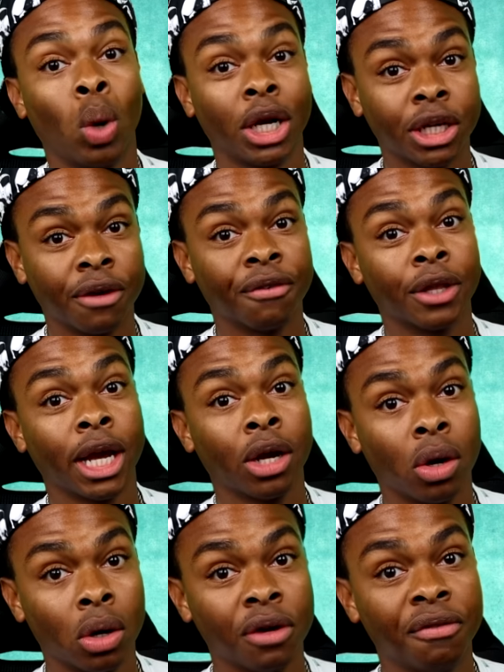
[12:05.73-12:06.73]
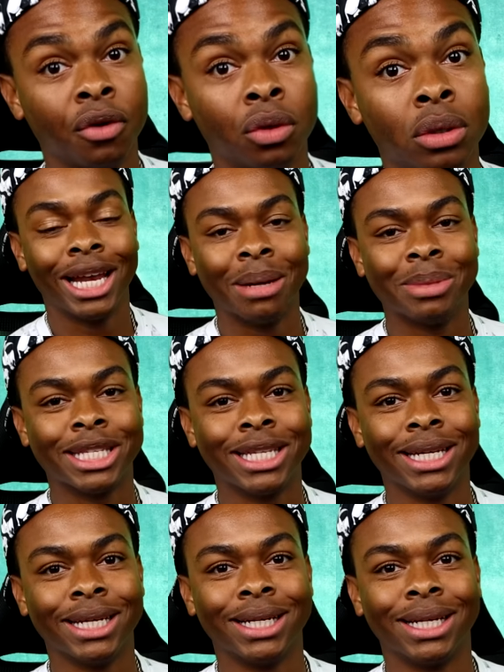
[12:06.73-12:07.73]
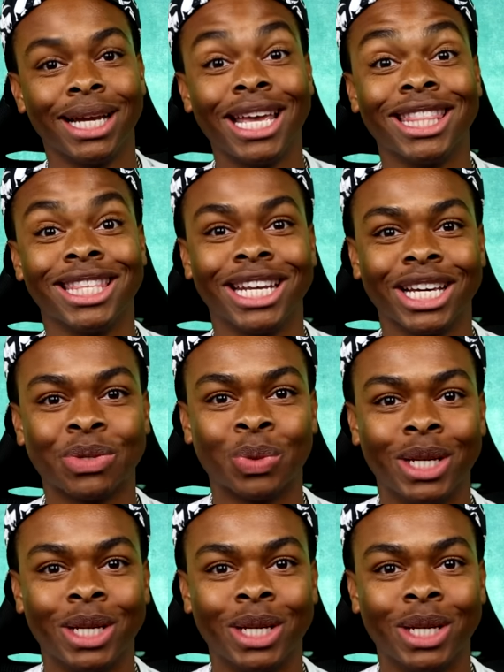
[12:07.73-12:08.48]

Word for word: Watch out for that carnival. And I'm gonna see ya in the next